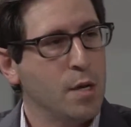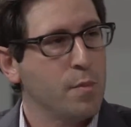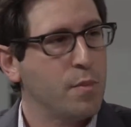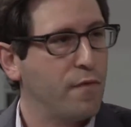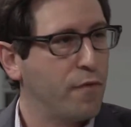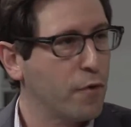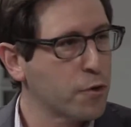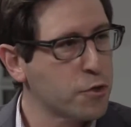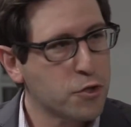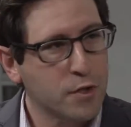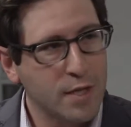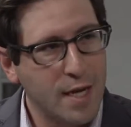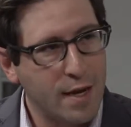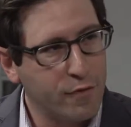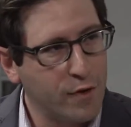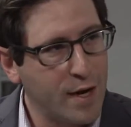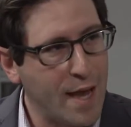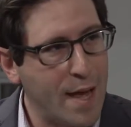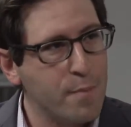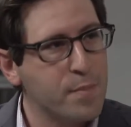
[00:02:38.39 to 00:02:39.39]
but virtually
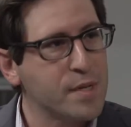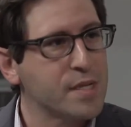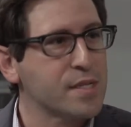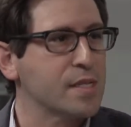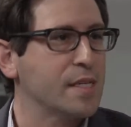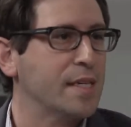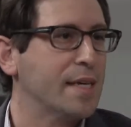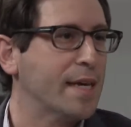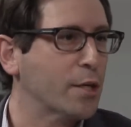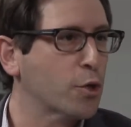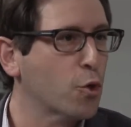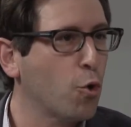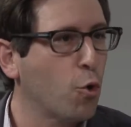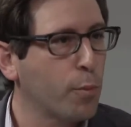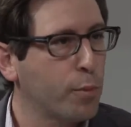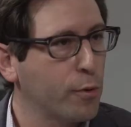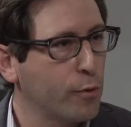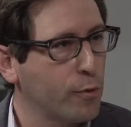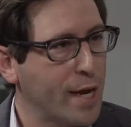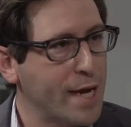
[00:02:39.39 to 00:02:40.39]
every embassy and
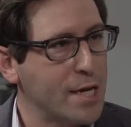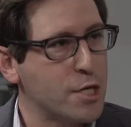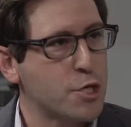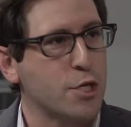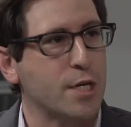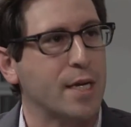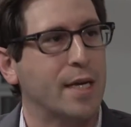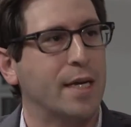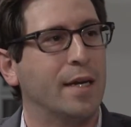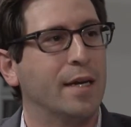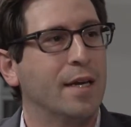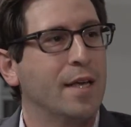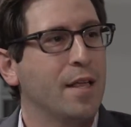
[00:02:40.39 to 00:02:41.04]
corporation,